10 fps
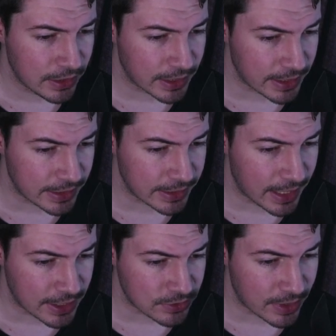gain that
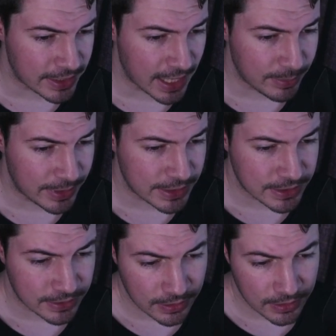extra damage
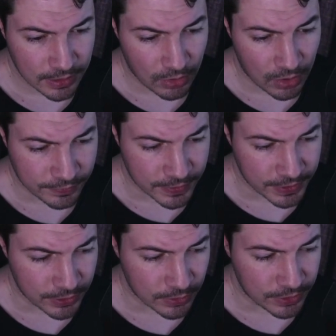after
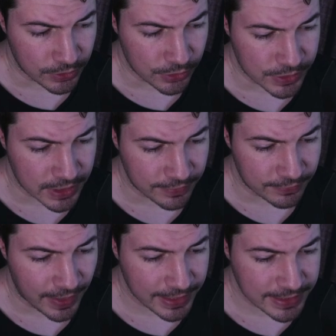you use the
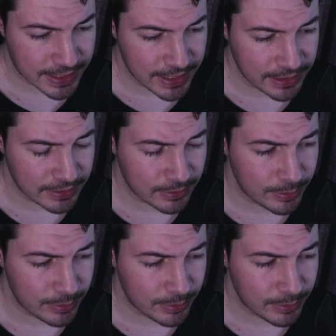evade skill,